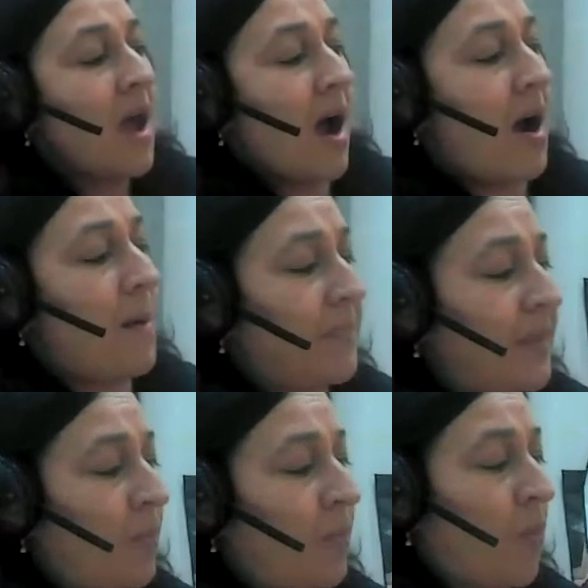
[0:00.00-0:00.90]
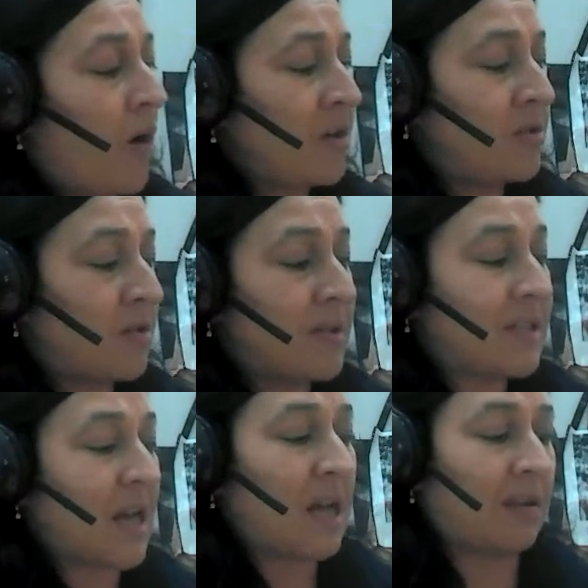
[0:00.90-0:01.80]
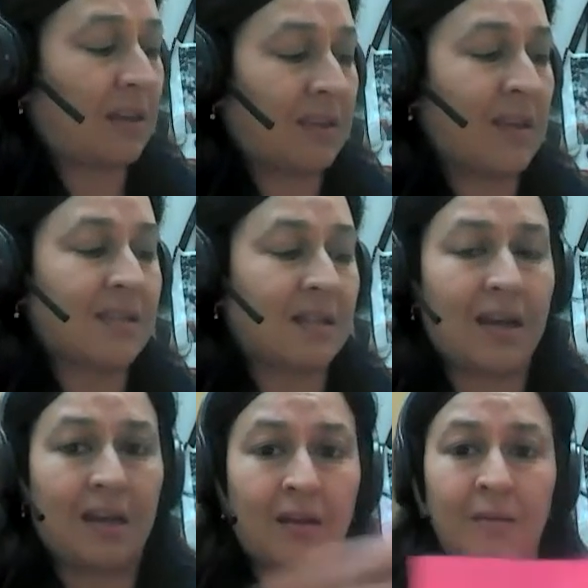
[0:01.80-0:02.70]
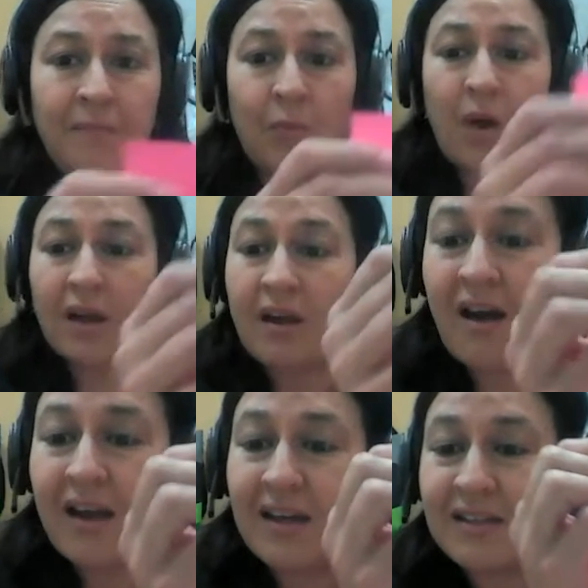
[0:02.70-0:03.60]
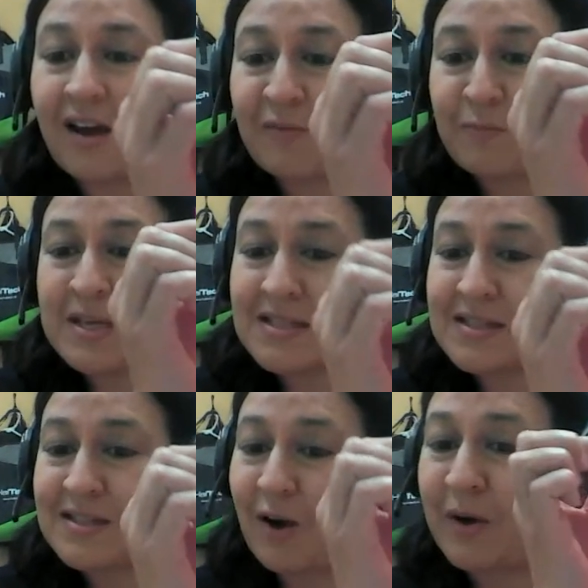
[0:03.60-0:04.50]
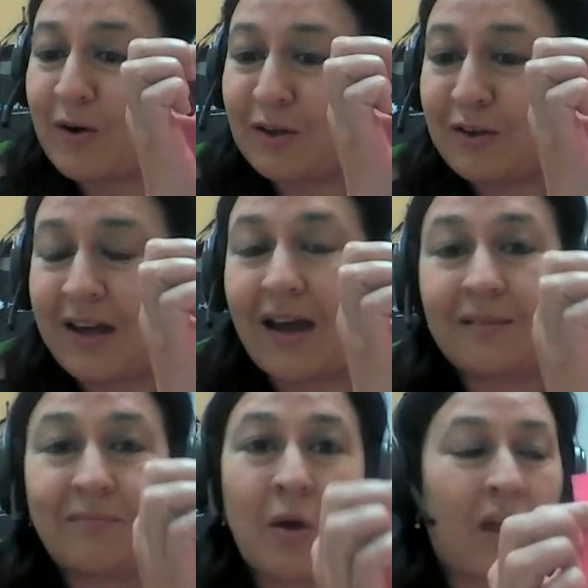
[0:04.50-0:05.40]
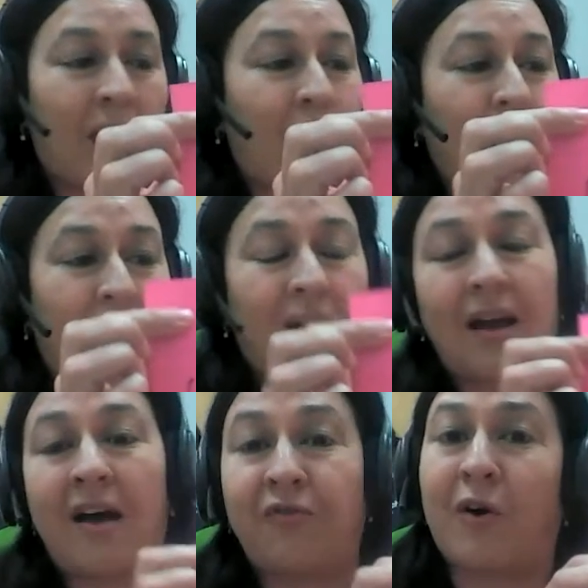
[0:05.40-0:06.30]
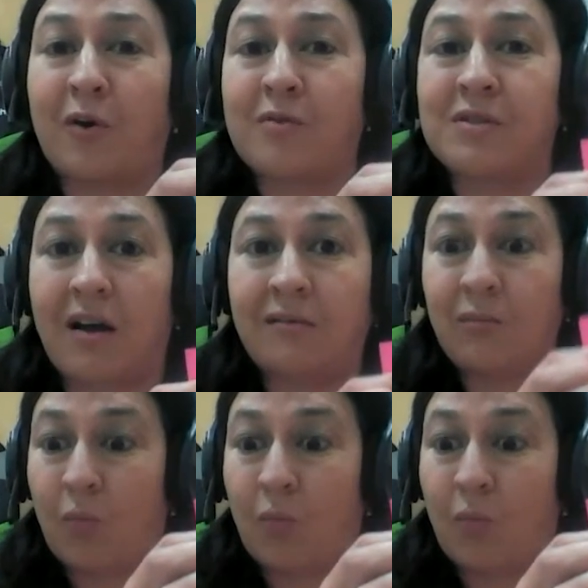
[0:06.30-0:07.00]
All you do is take things like, what kind of pieces are we going to look at? Okay, well, we're going to have photos on